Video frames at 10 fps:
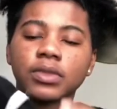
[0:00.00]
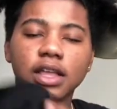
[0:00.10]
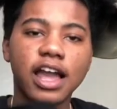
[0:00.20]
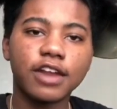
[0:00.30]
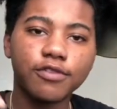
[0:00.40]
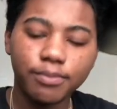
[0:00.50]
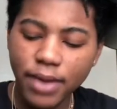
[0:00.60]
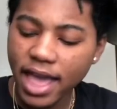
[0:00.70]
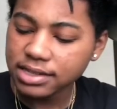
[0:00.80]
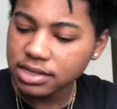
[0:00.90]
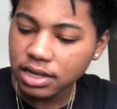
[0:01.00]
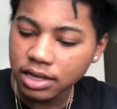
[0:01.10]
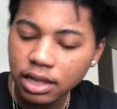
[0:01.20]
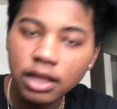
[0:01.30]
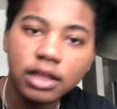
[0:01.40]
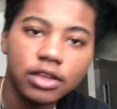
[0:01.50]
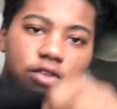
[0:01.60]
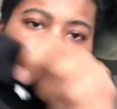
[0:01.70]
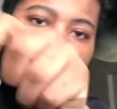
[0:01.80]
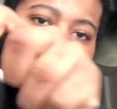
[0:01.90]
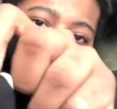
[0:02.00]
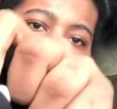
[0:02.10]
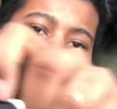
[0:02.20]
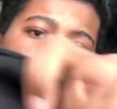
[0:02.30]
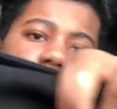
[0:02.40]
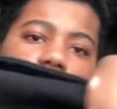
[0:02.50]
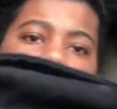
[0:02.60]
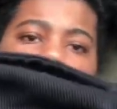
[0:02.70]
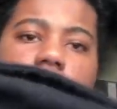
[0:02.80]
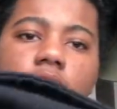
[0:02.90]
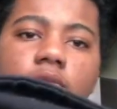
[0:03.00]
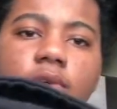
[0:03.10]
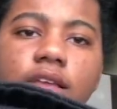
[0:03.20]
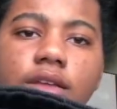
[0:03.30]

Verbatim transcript: Got it from PacSun. You feel me? I don't know if y'all can wait.